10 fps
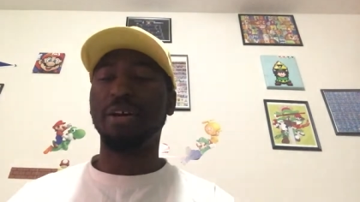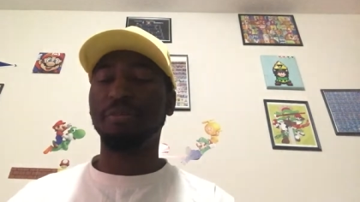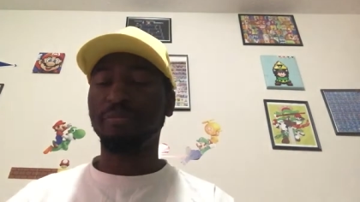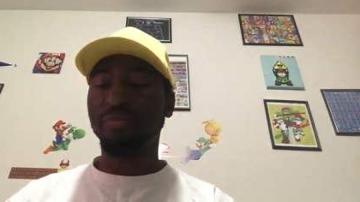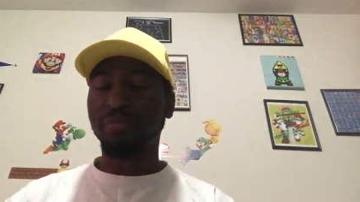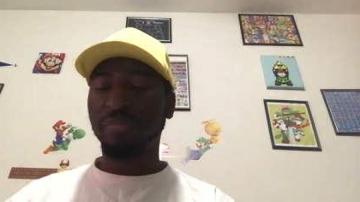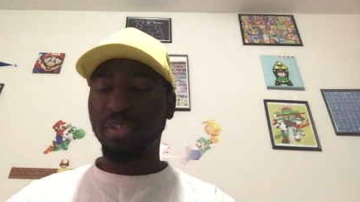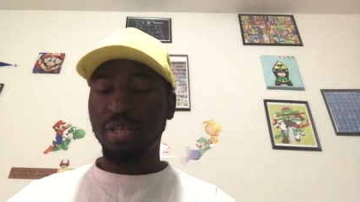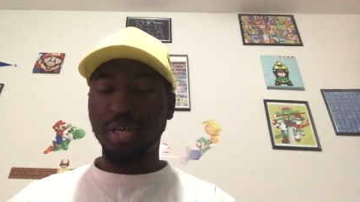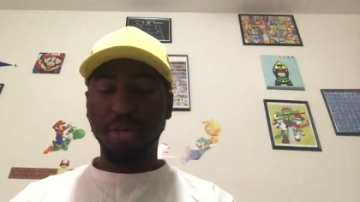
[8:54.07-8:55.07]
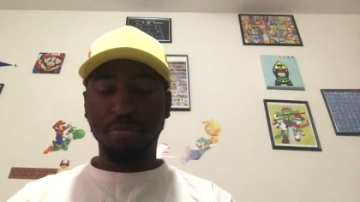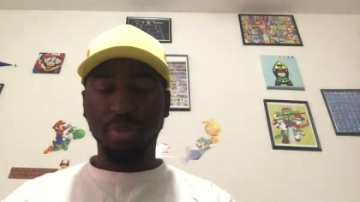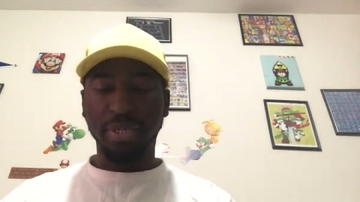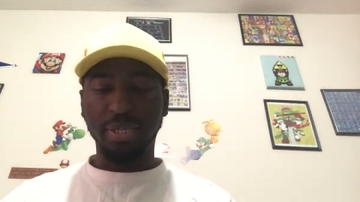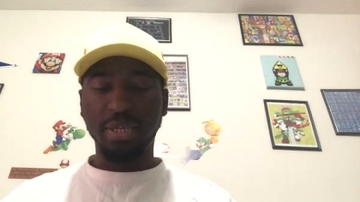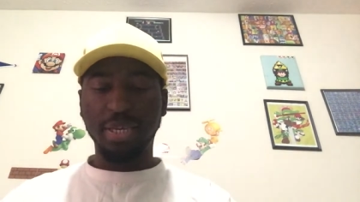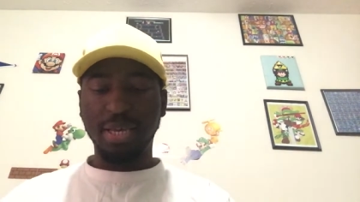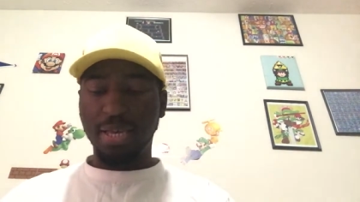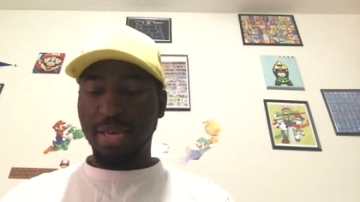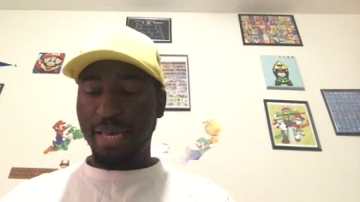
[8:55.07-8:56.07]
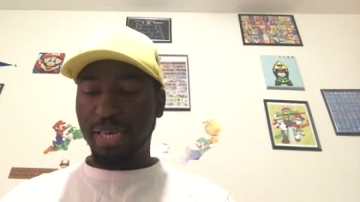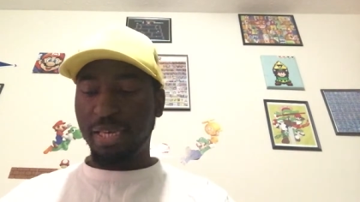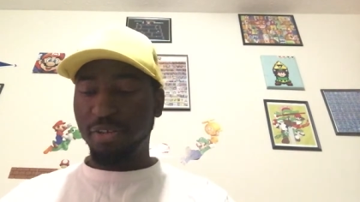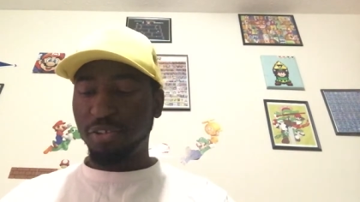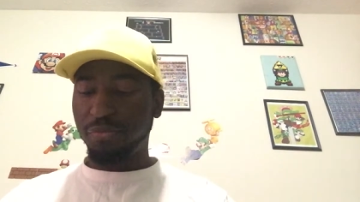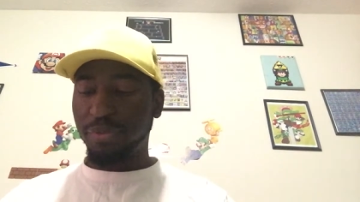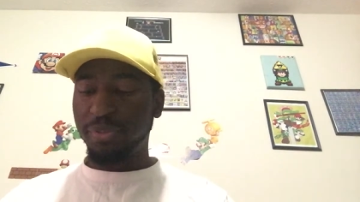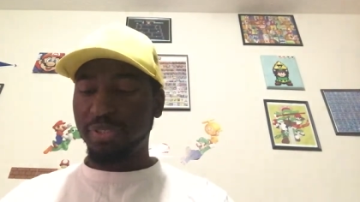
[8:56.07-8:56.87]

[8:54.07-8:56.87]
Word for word: out. But here's what